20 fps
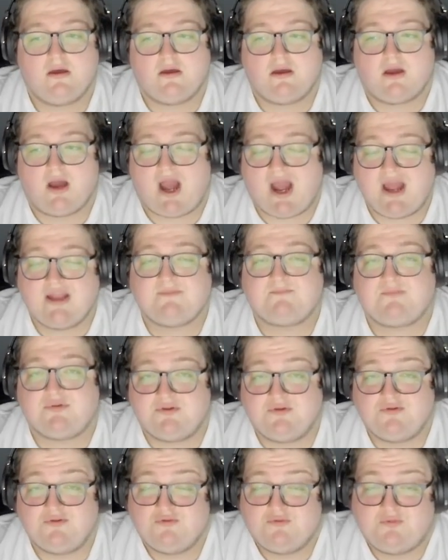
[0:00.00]
I
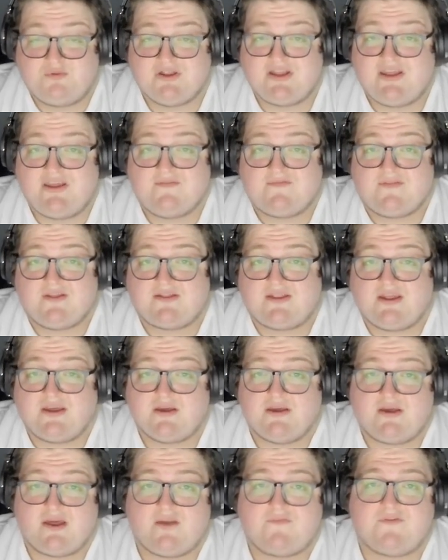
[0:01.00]
do believe that they
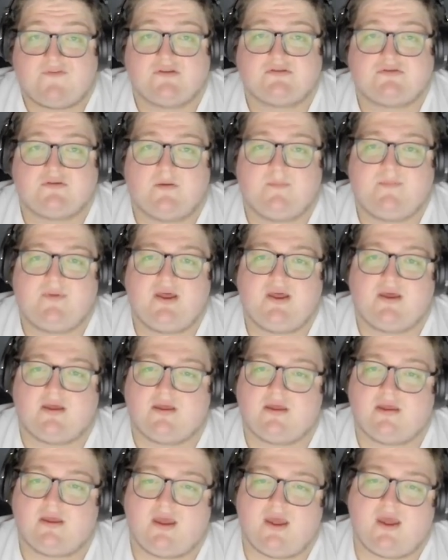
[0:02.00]
could get a first-round
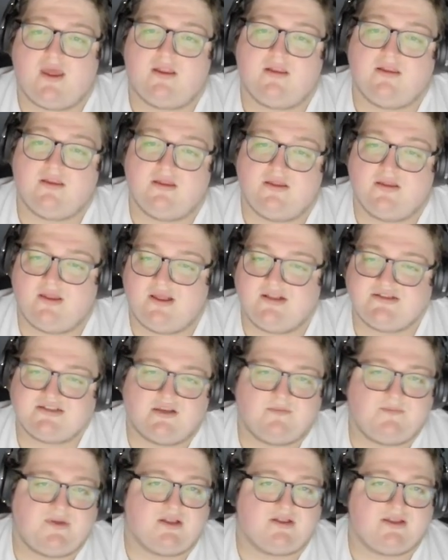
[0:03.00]
pick. And it's going
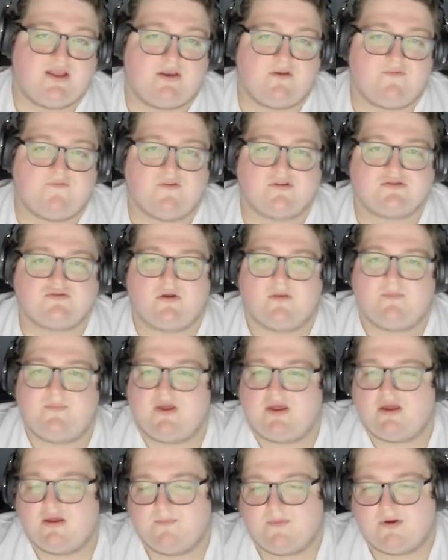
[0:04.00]
to be a later first-round
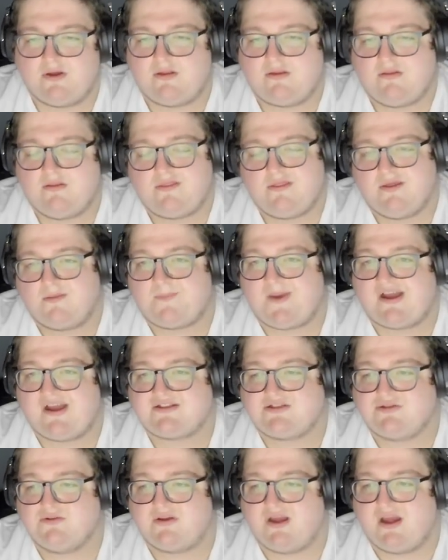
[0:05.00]
pick, but think back
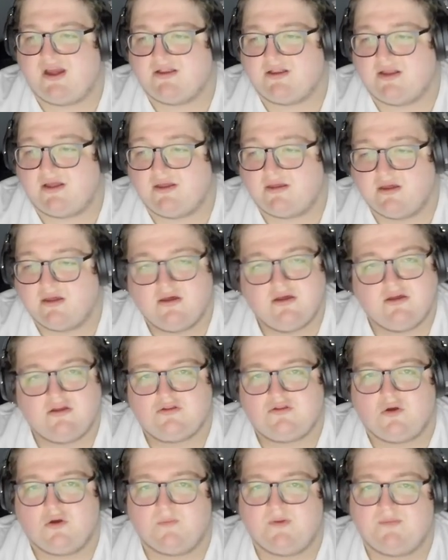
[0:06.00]
to a guy like
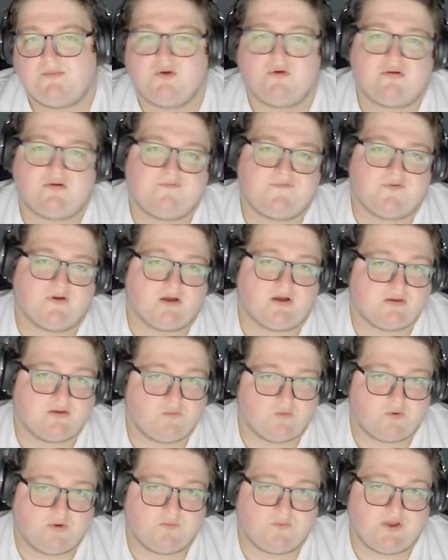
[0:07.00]
Toby Bjornfa
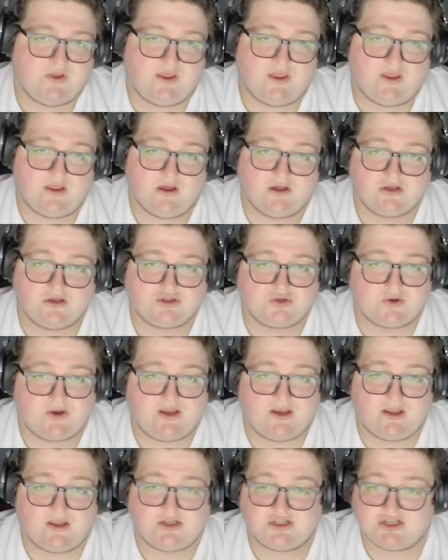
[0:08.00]
when we
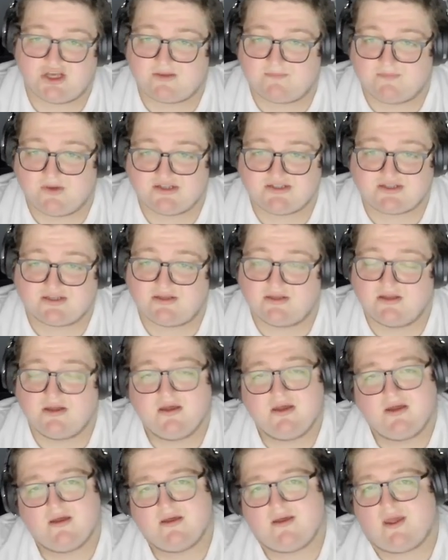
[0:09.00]
traded Jake Muzzin
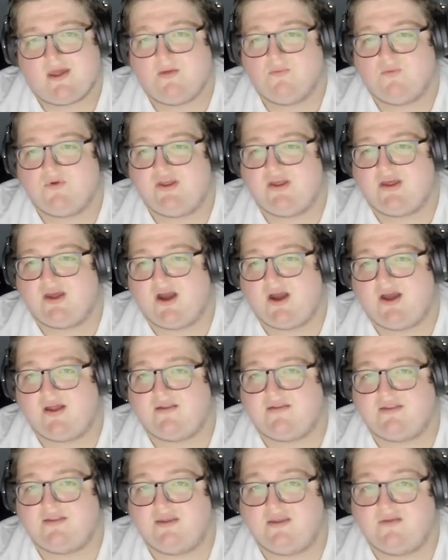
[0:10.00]
and we
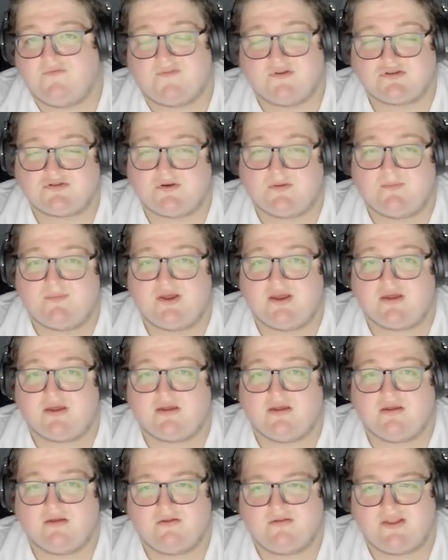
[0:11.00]
got the first-round
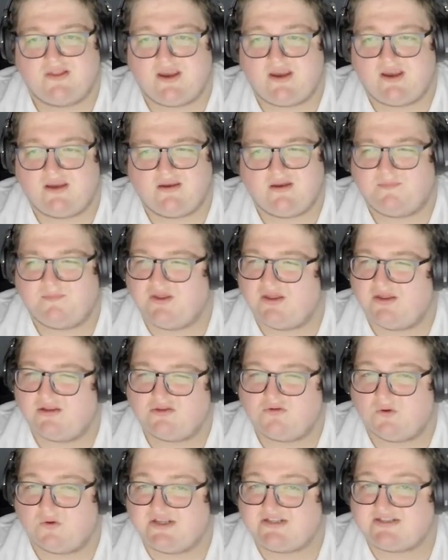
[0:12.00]
pick that ended up being
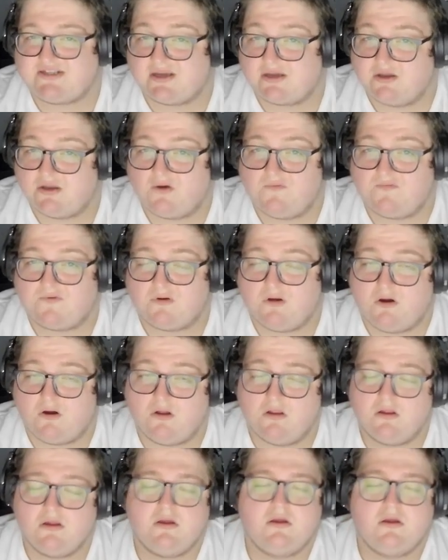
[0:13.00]
22nd overall.